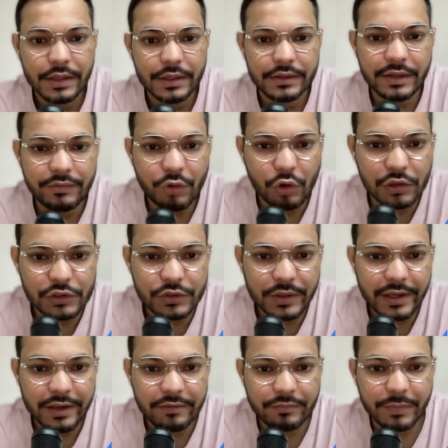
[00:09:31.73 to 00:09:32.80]
Then we also
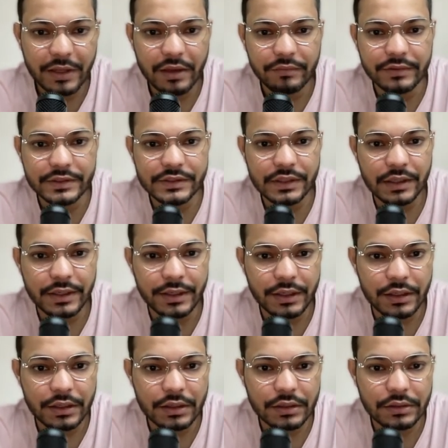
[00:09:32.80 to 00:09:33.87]
have behaviors
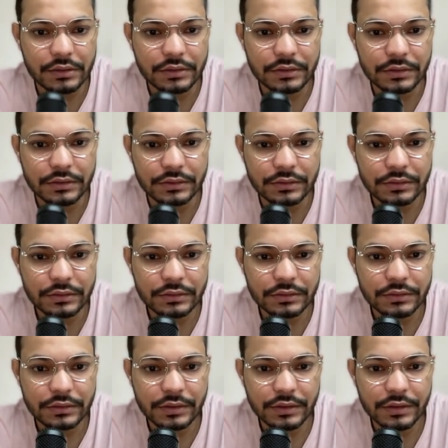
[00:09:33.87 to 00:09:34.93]
like,
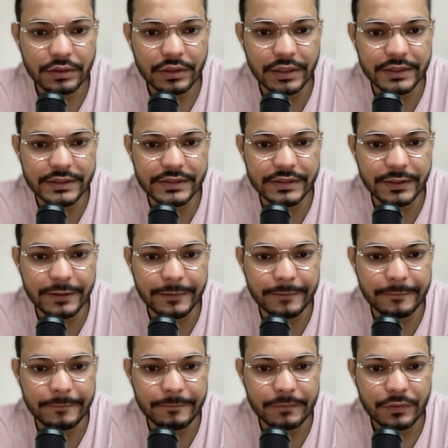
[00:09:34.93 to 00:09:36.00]
let's
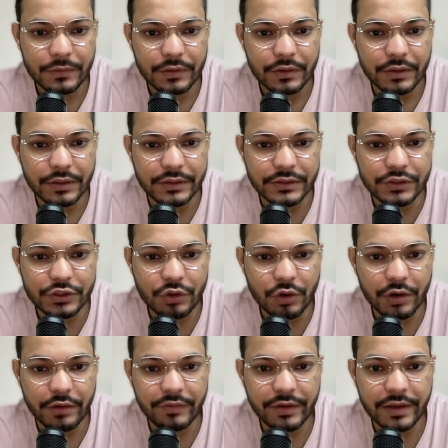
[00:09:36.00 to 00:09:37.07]
say in
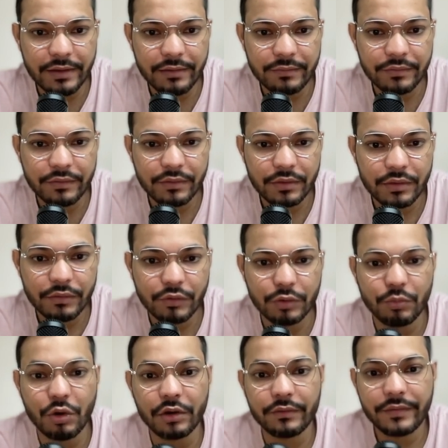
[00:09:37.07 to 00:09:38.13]
soccer, we have
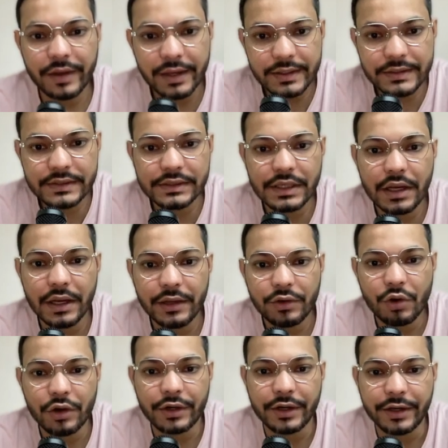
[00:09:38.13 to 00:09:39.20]
football fans, high
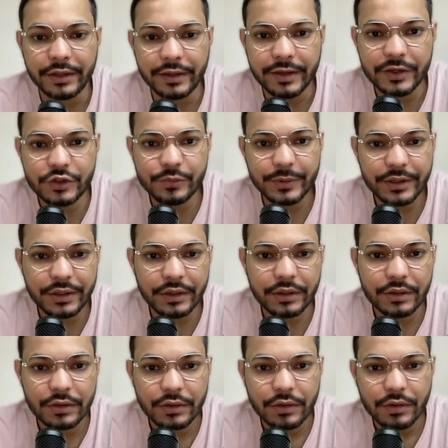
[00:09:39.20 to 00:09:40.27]
content engagement.
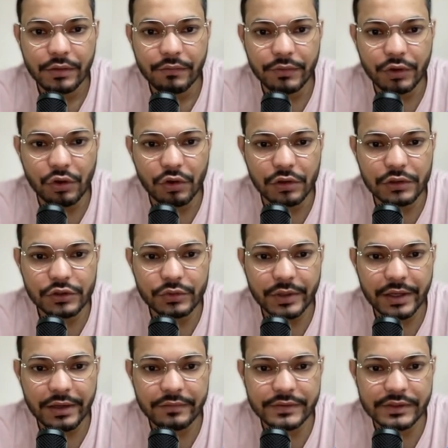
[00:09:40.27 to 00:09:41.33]
We also
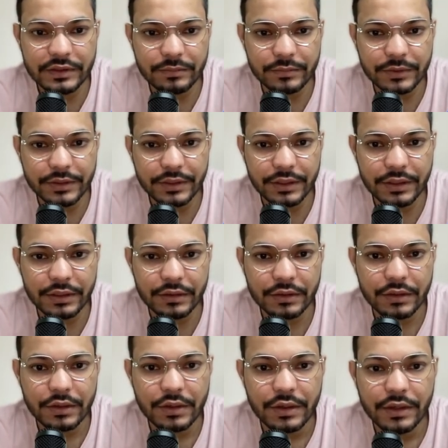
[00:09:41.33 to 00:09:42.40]
have something.
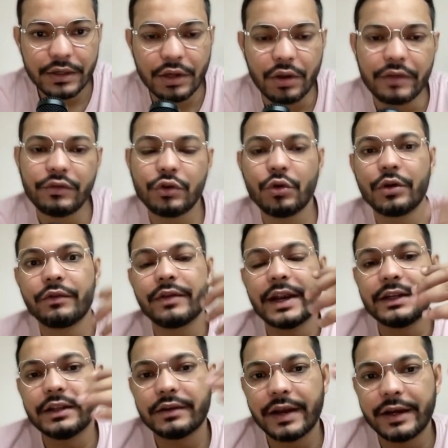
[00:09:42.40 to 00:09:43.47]
Now, if you don't
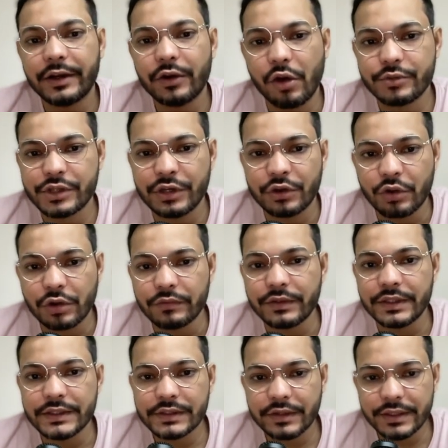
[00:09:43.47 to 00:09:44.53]
find the right option in all of
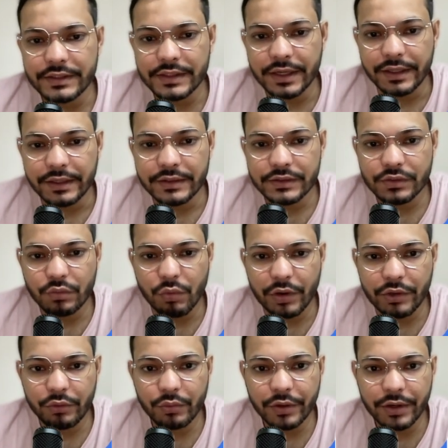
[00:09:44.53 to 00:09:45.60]
these three settings,
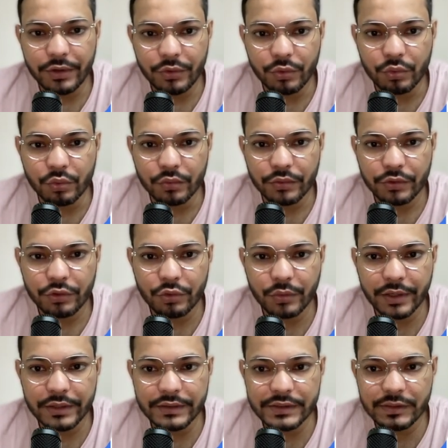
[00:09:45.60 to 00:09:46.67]
what you can do, you
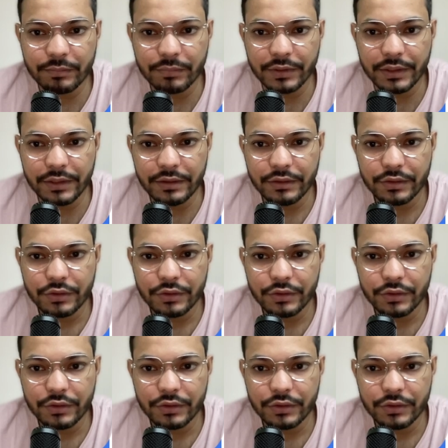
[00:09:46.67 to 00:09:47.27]
can simply